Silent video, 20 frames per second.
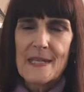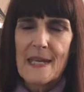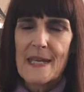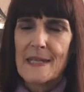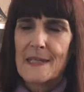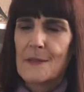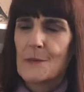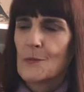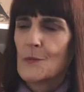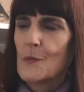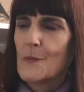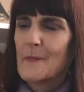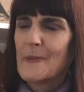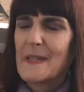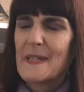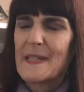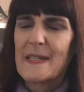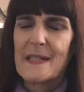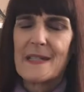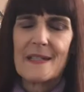and it will
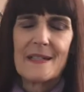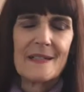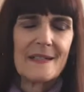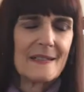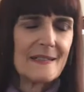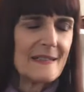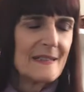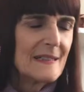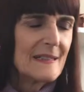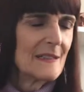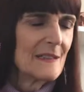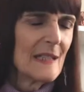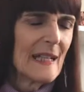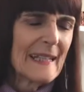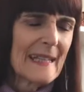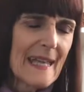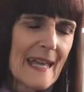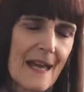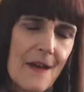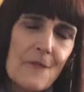be, like
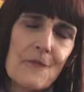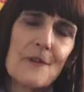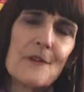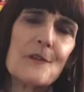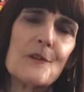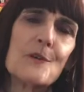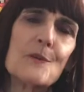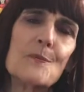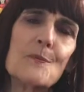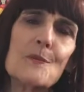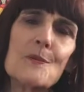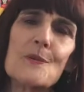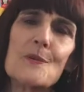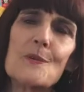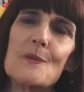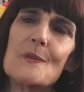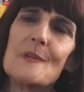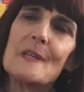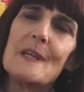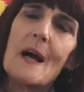every new
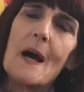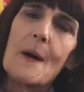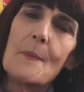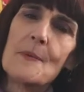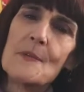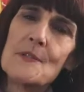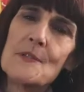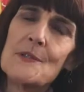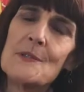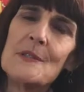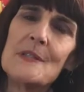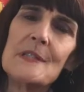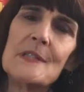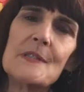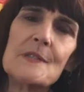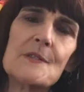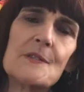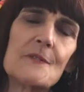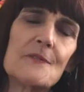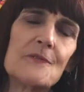moon, the
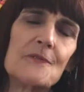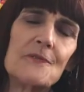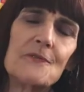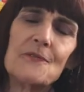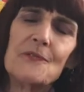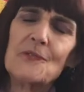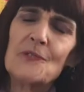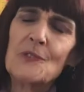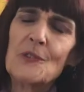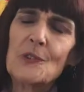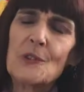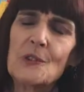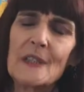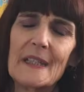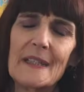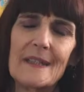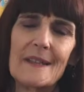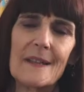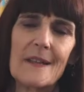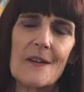opportunity to
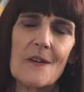fully